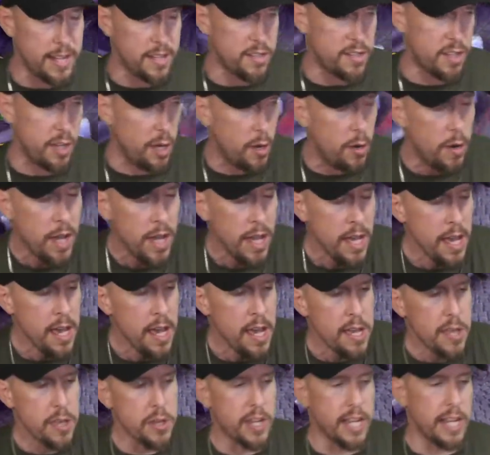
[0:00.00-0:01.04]
So
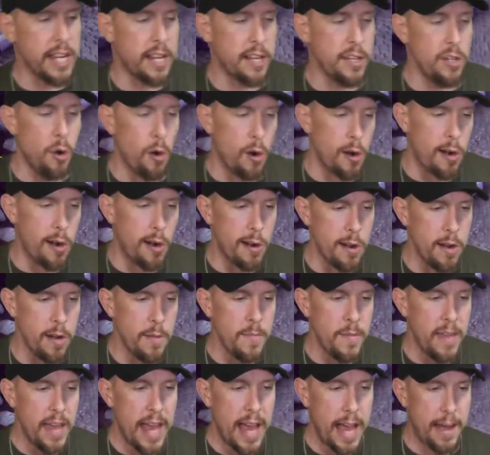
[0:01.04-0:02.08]
you can ignore her
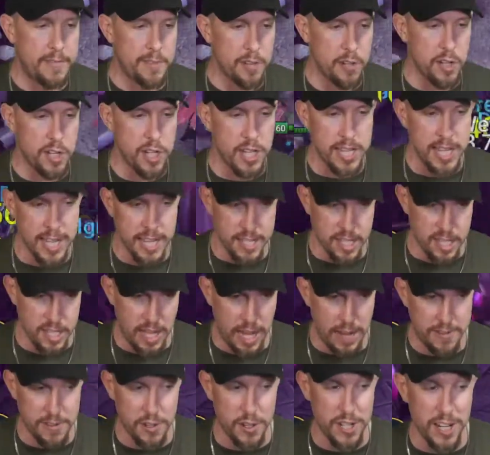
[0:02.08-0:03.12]
after she gets,
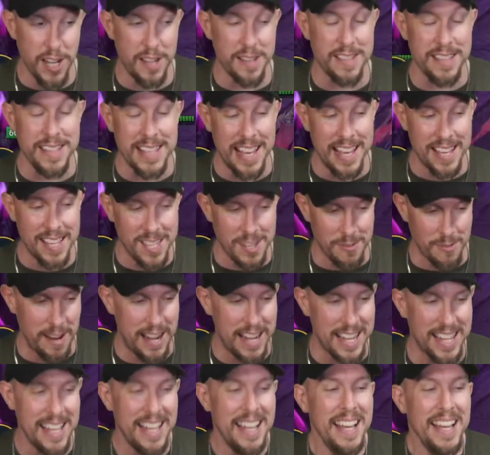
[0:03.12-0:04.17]
after she does this,
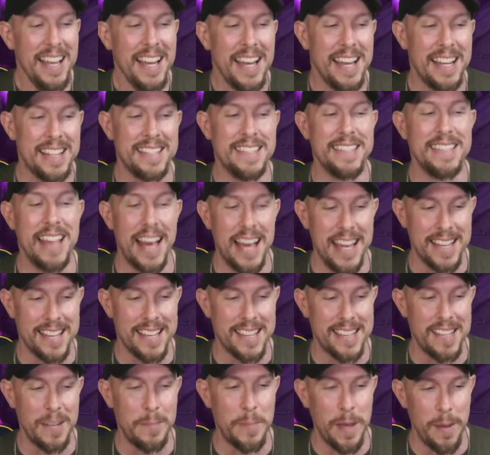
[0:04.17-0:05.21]
right? It's
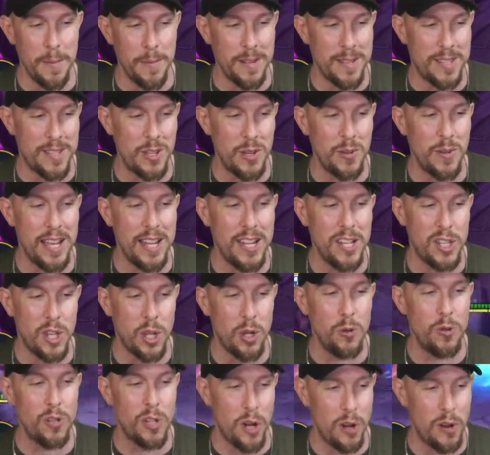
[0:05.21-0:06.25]
nice to be able to, in
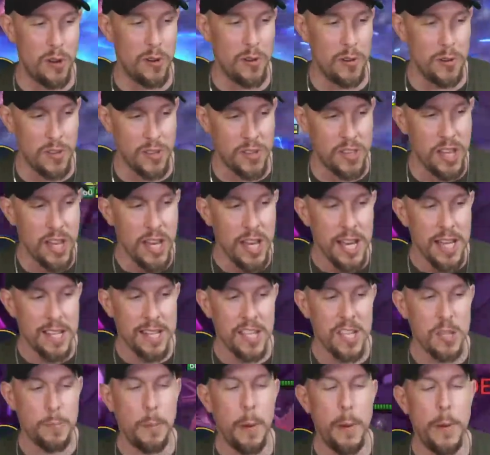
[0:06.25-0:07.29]
two turns,
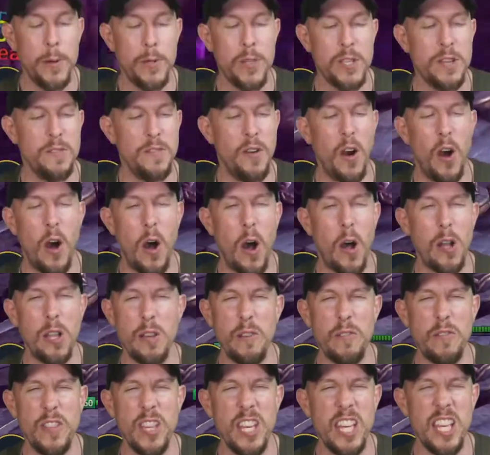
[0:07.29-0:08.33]
dispose of all
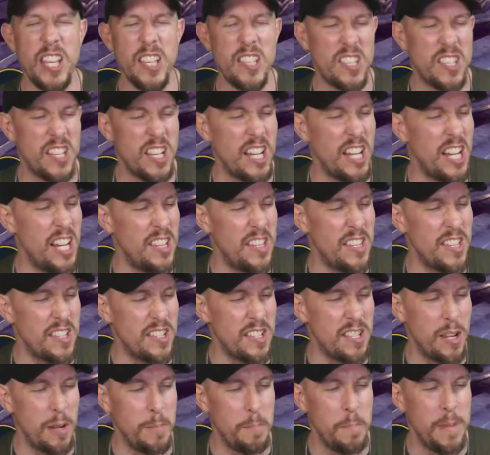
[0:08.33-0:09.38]
of these, uh, these
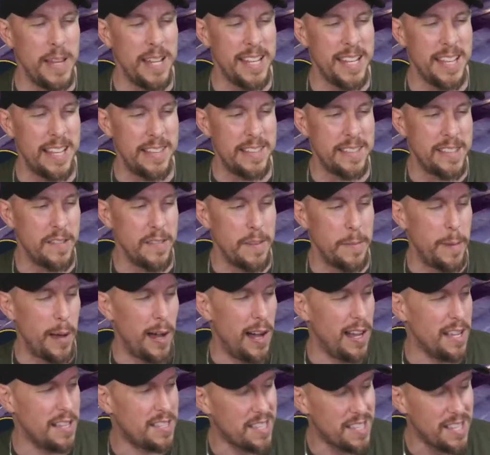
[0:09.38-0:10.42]
little minions of the
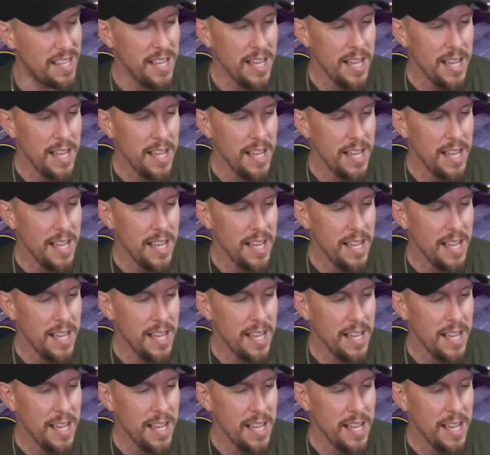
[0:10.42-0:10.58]
boss